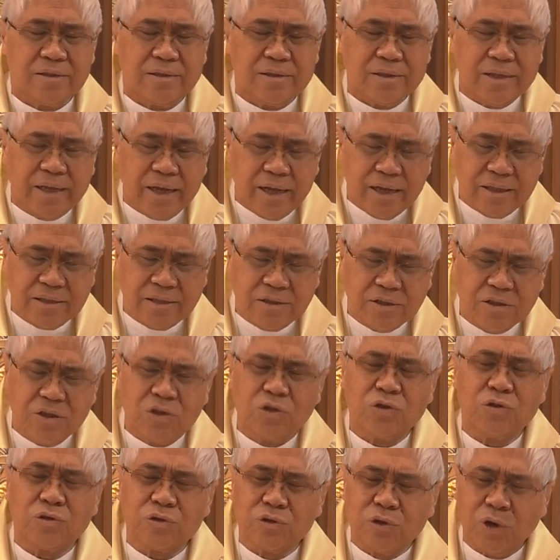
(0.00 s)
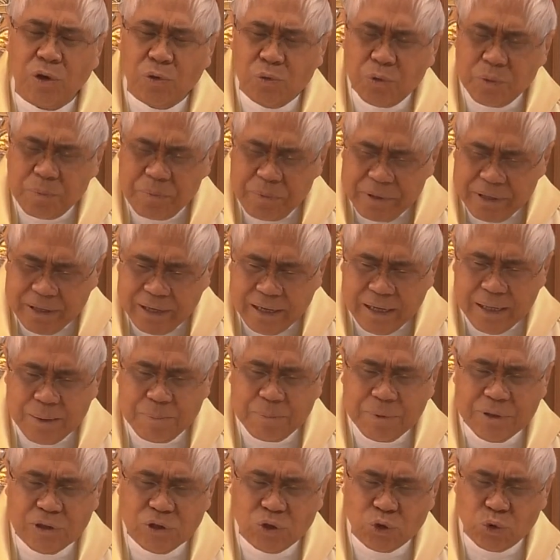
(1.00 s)
then God will be
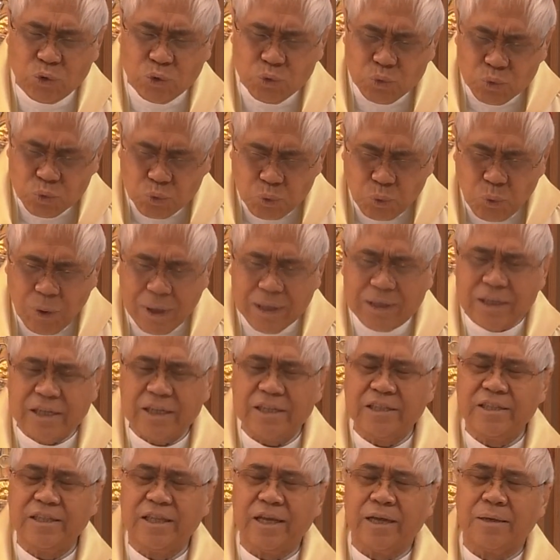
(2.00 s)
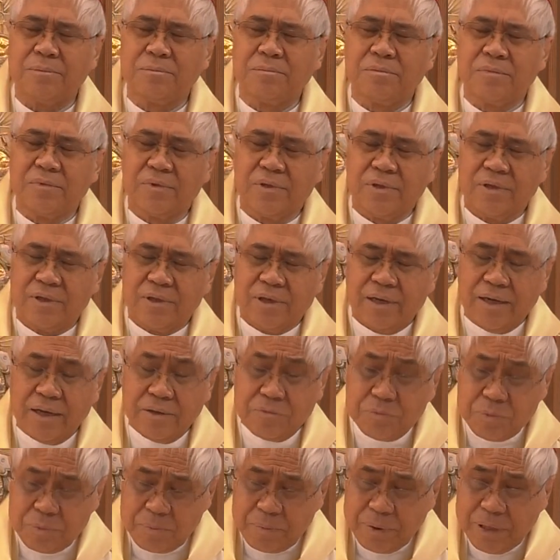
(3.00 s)
able to work in them
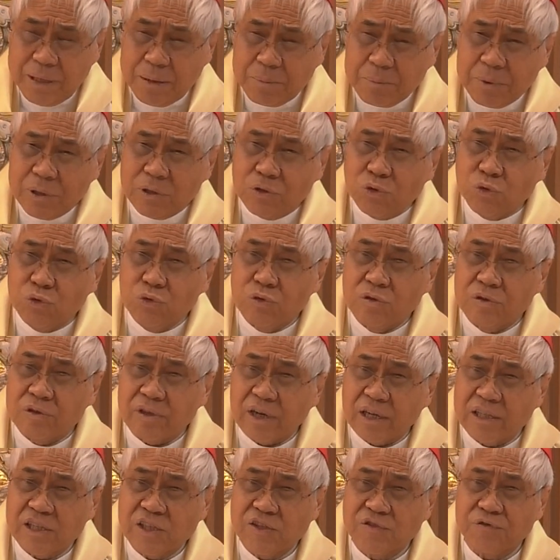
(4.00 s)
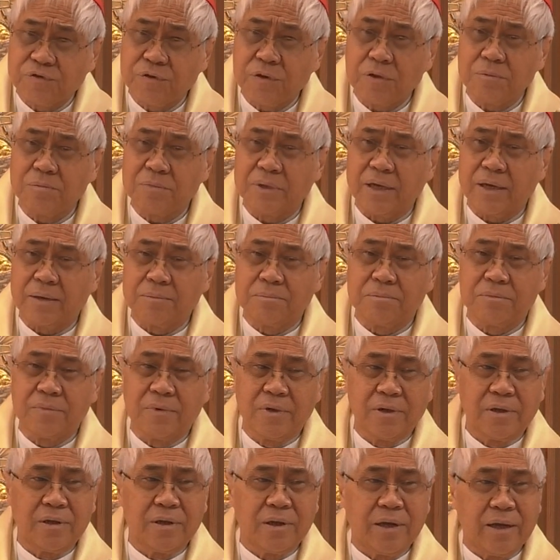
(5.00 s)
and will be able to transform them
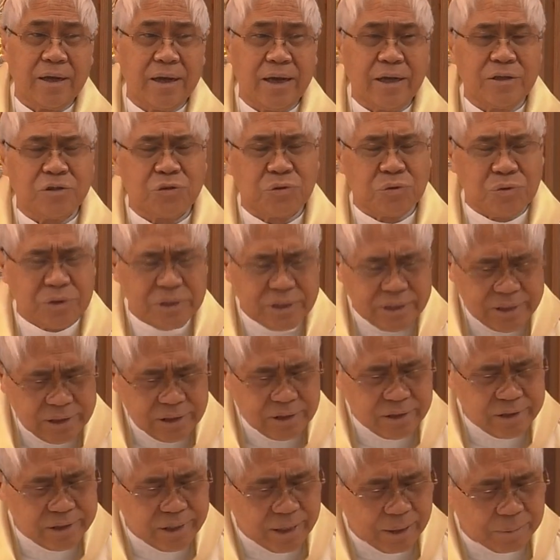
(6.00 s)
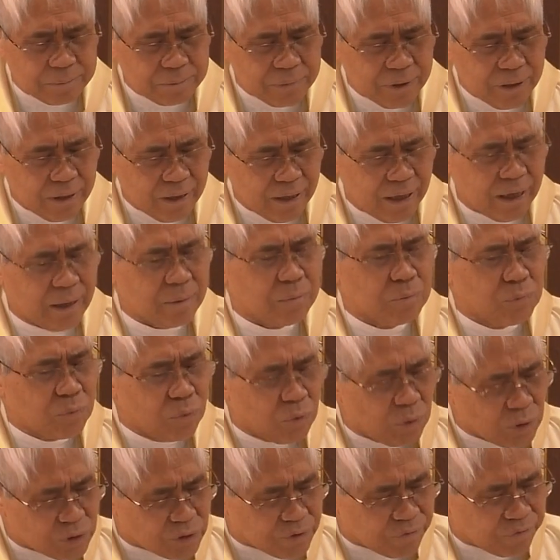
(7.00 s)
and to heal them, and
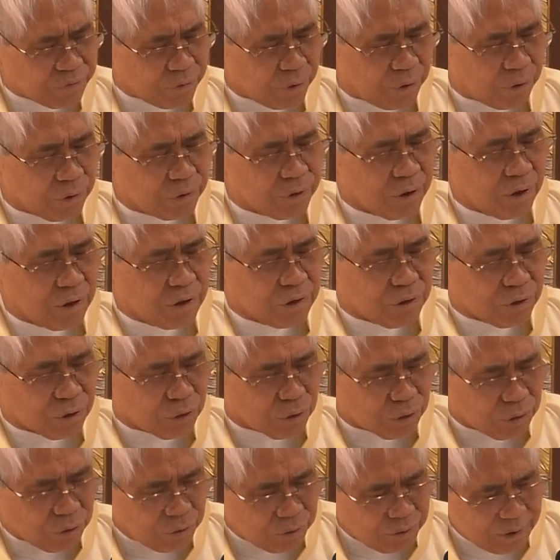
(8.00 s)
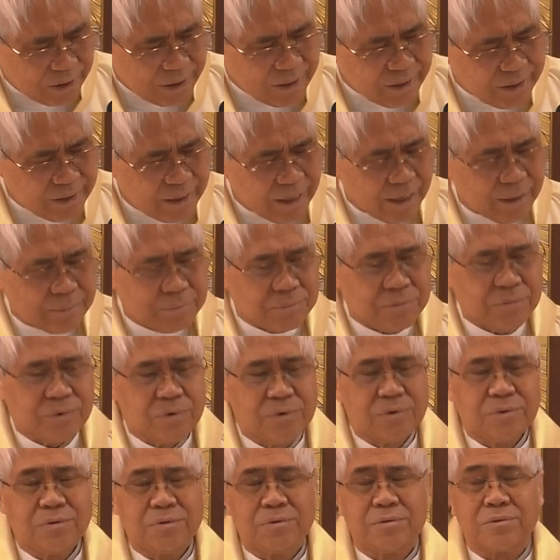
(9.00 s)
most of all, to lead them
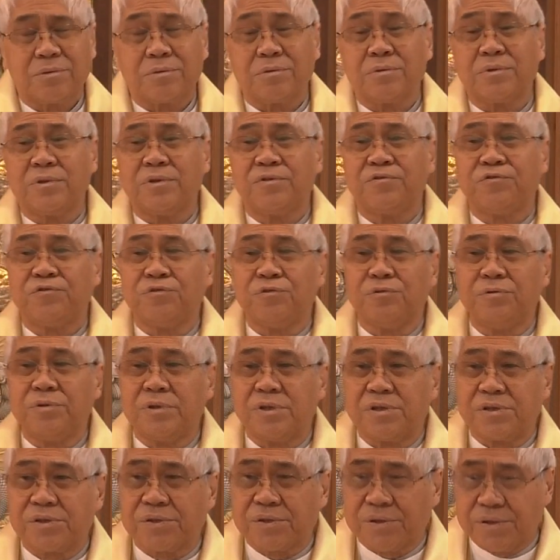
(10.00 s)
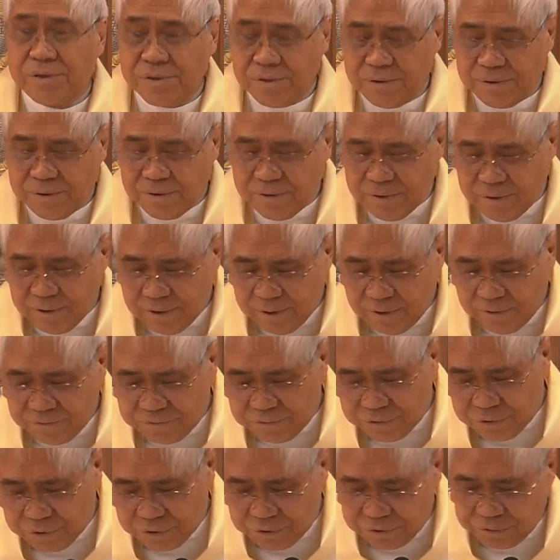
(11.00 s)
to the fullness of
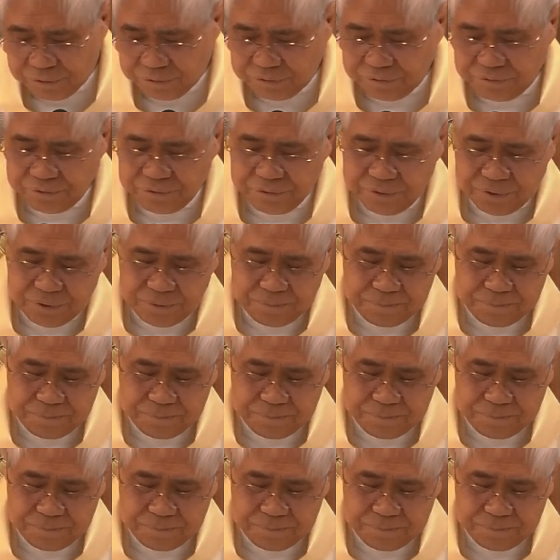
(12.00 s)
truth.